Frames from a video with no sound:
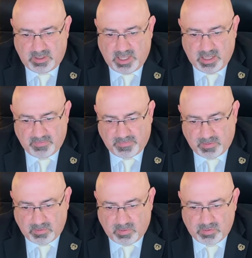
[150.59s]
and
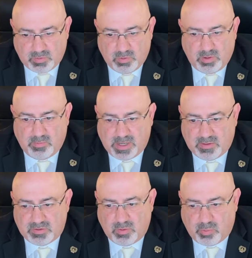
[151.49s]
furloughs would
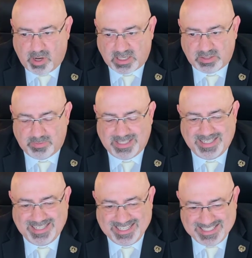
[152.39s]
amount to approximately
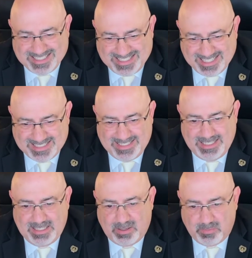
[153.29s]

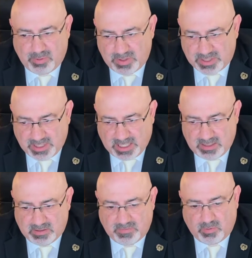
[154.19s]
60%
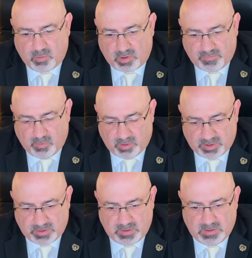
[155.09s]
of the workforce.